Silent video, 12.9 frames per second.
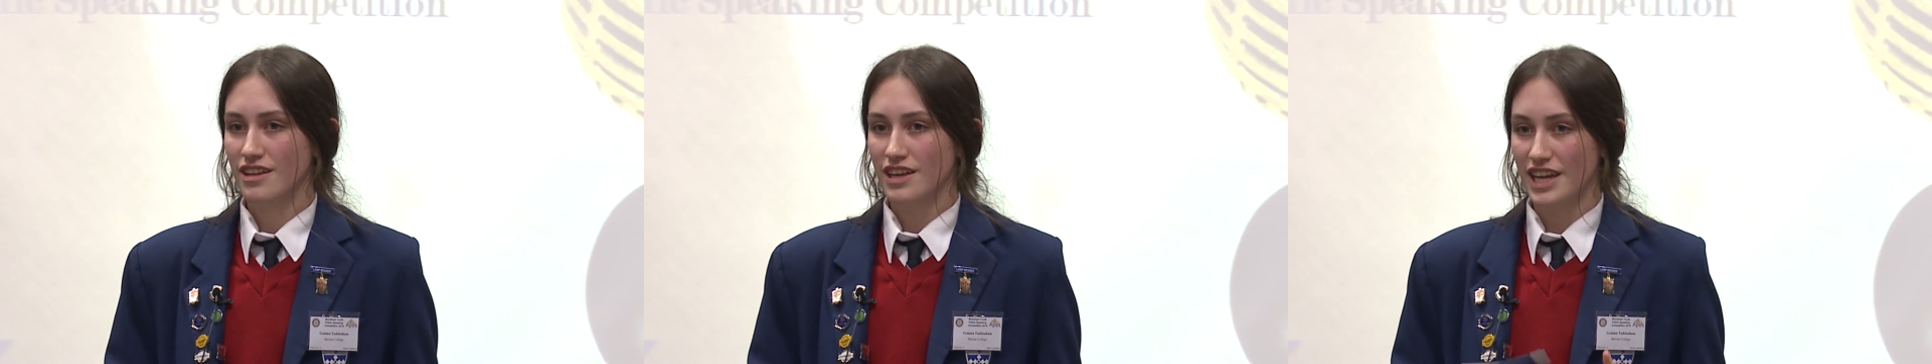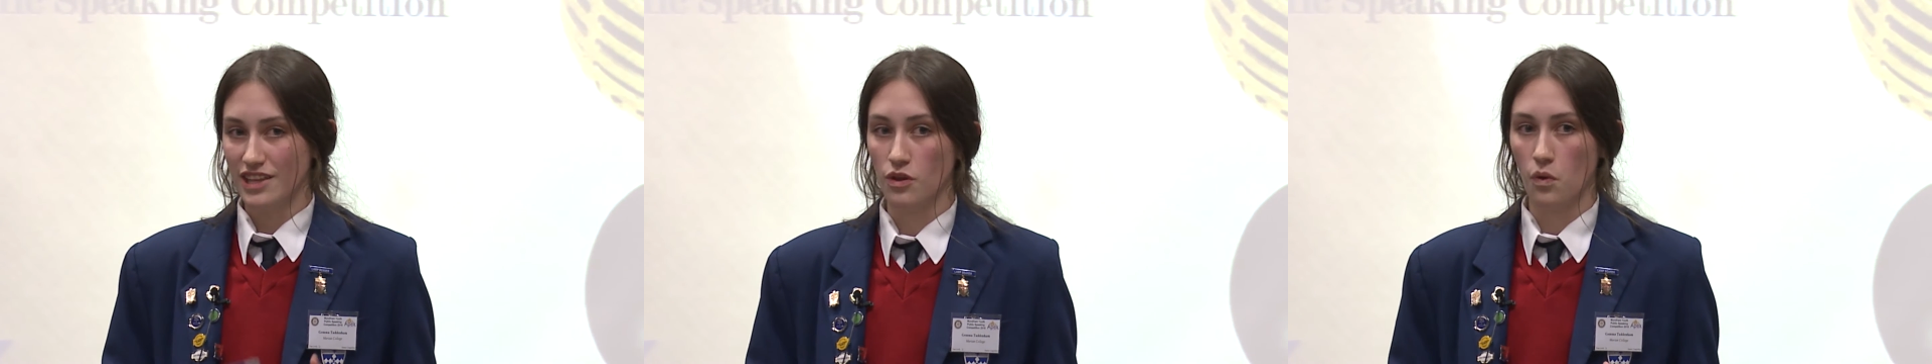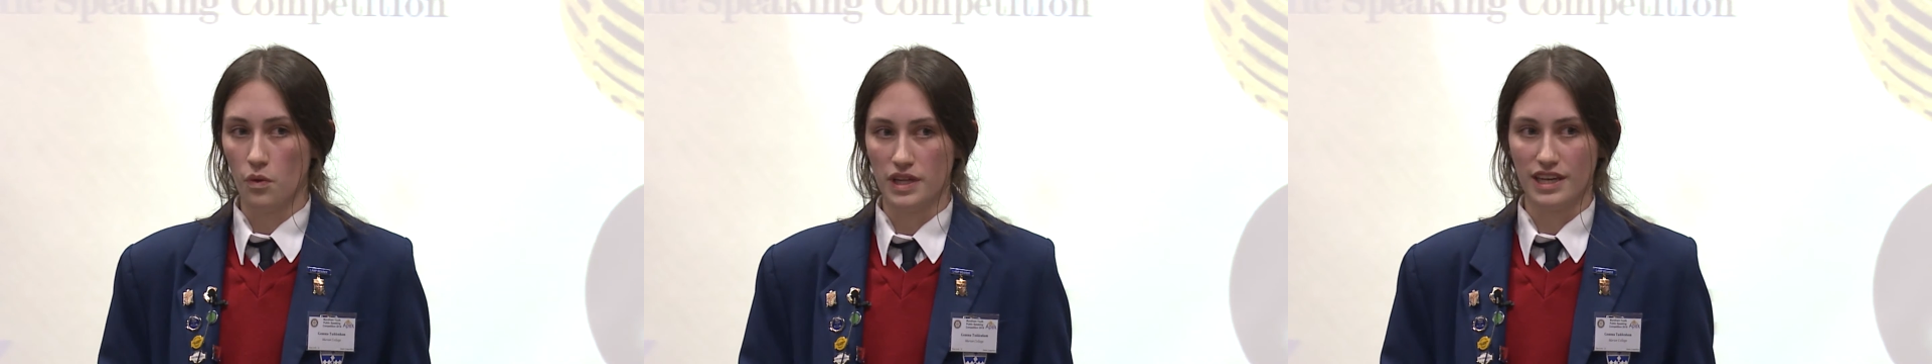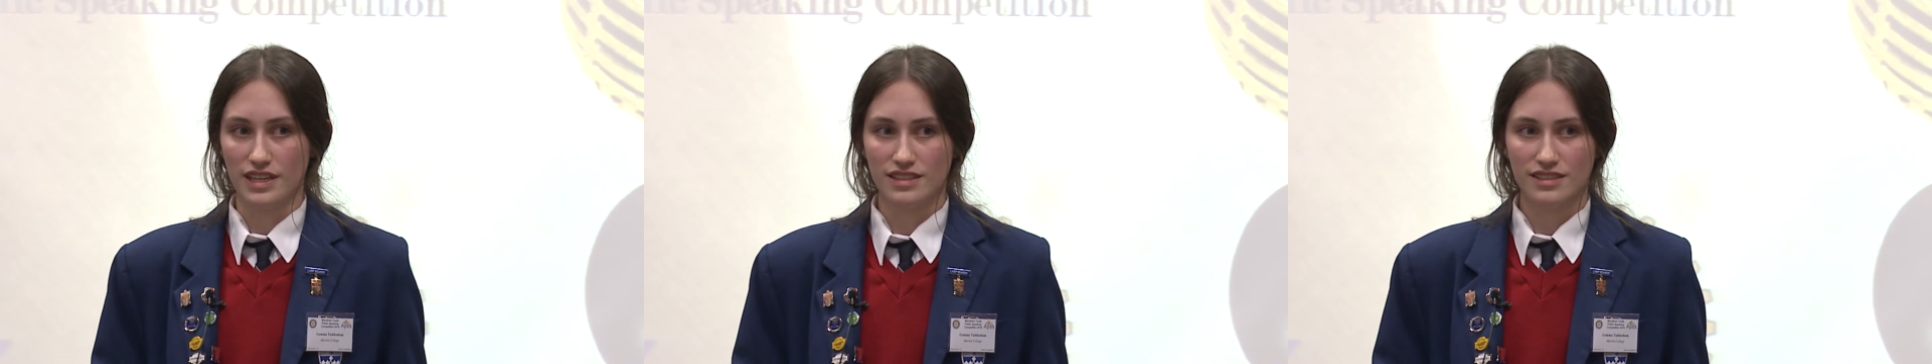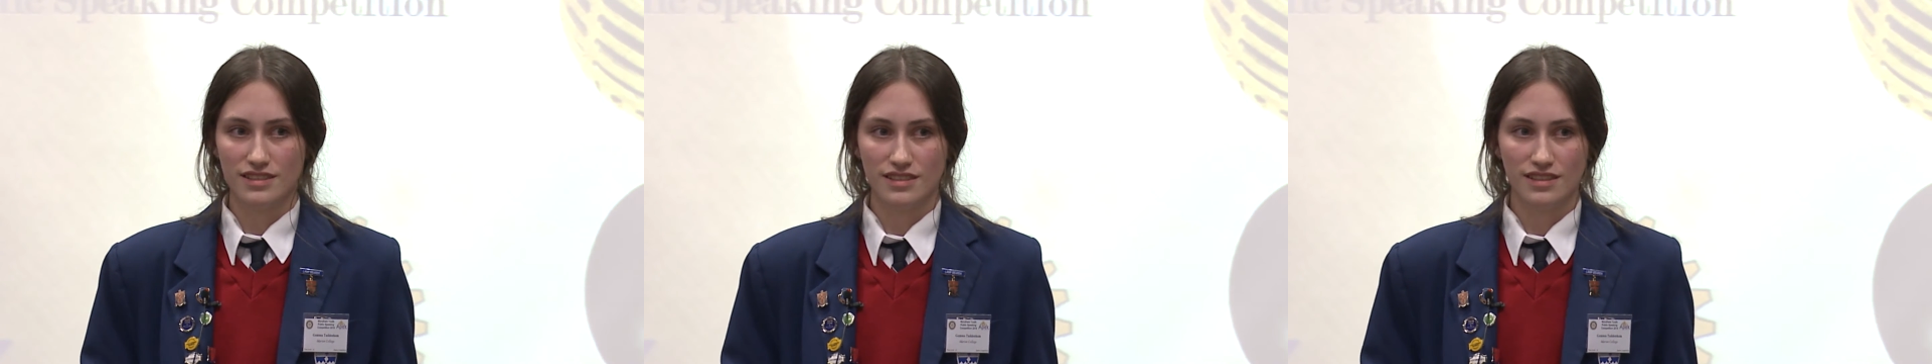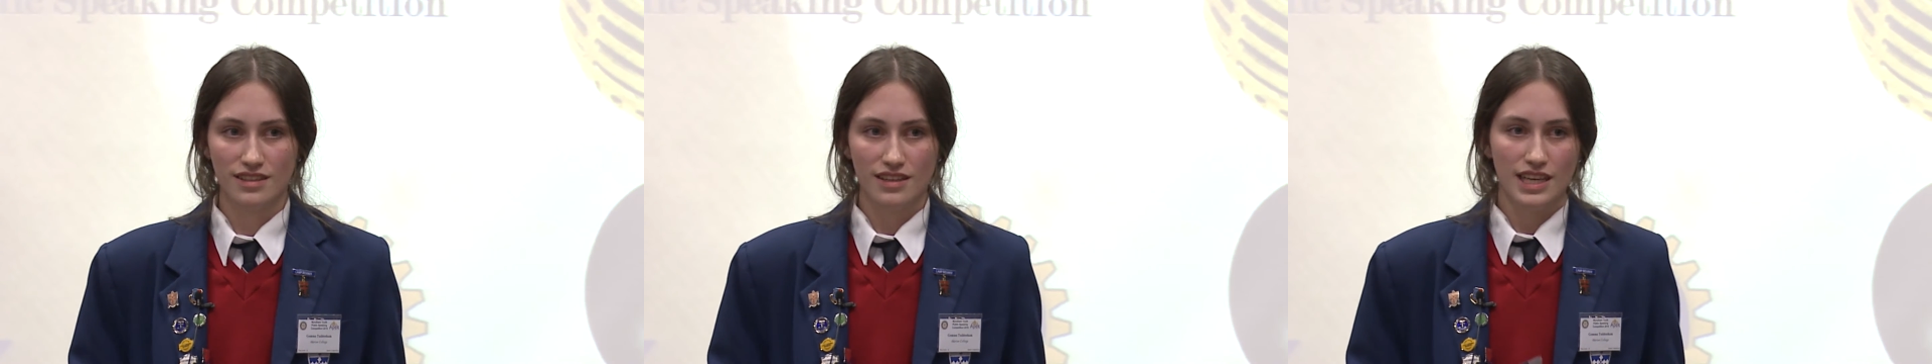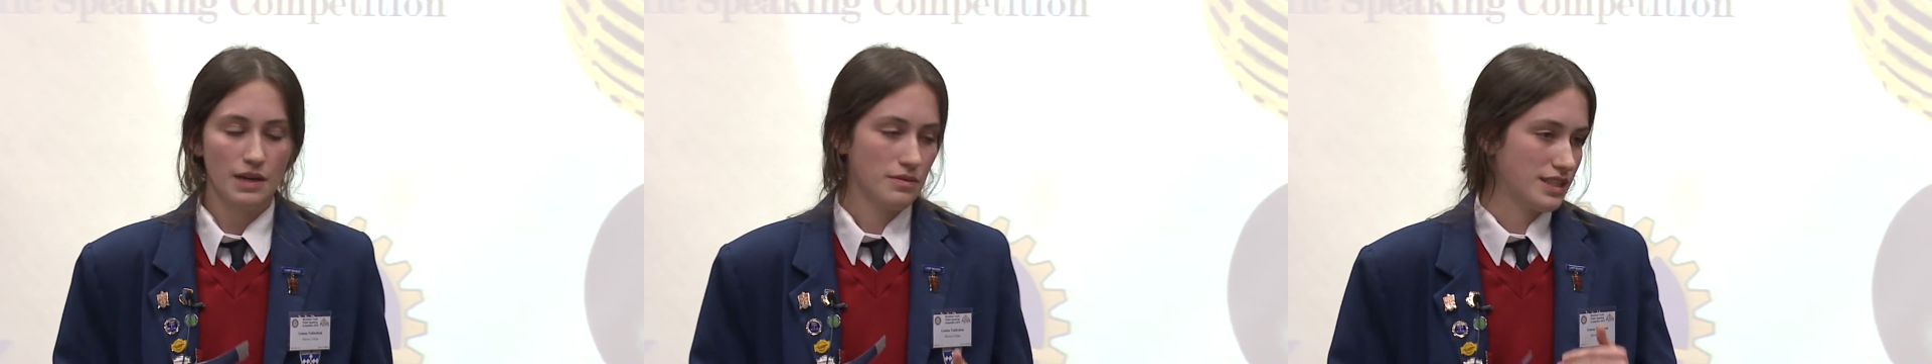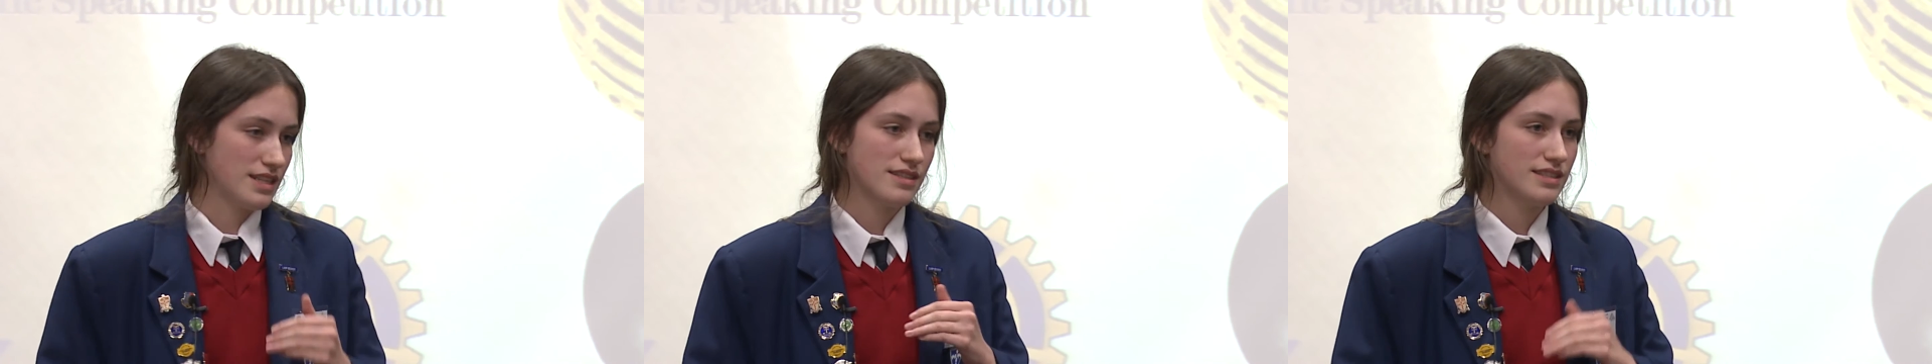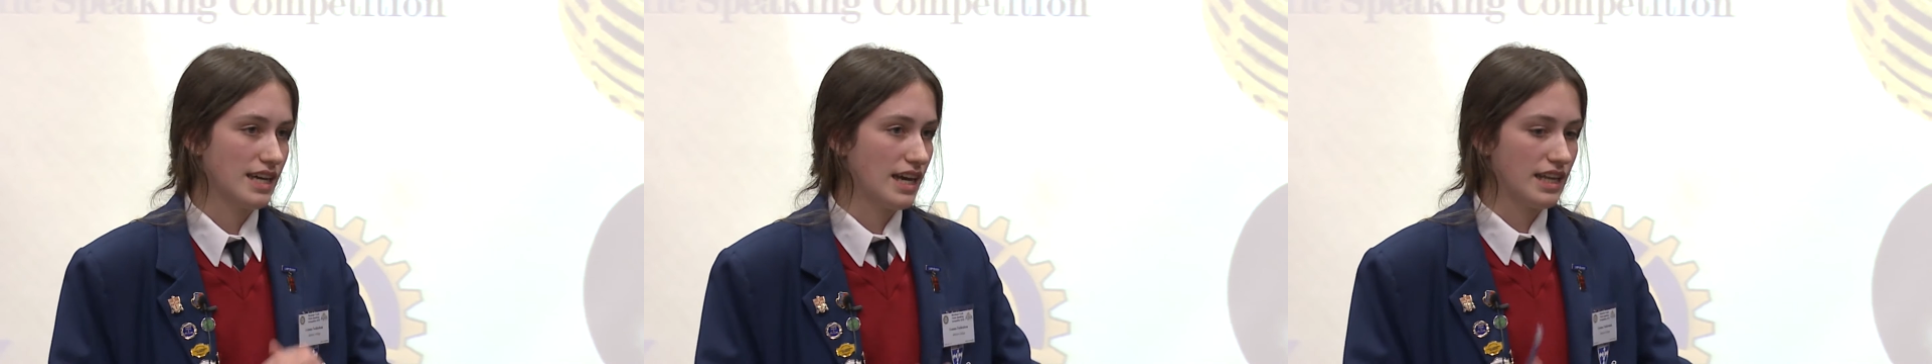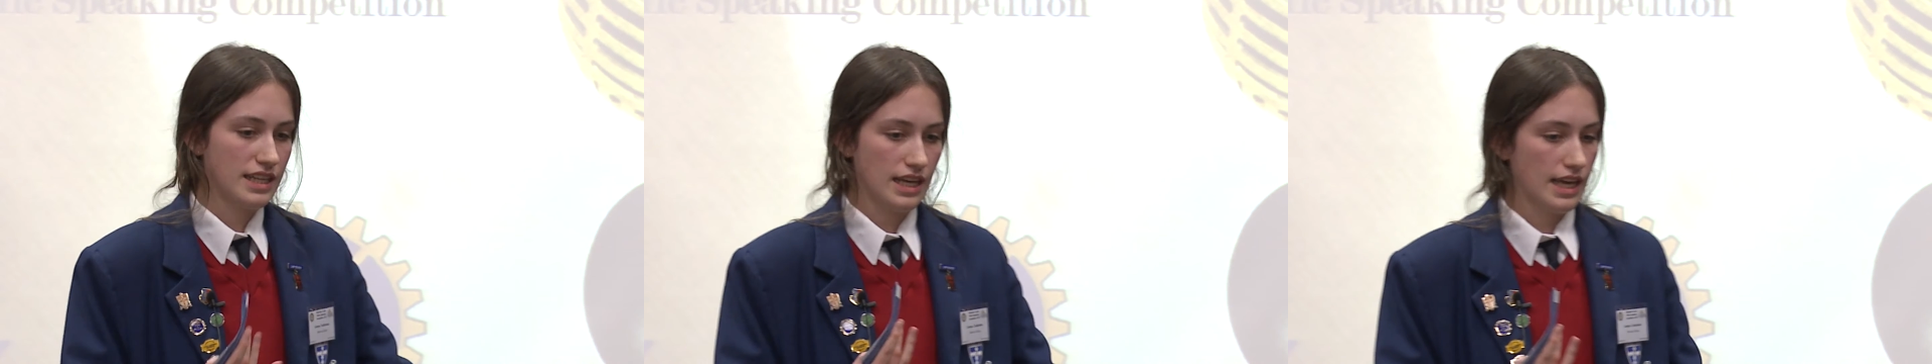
in the audience. It was instead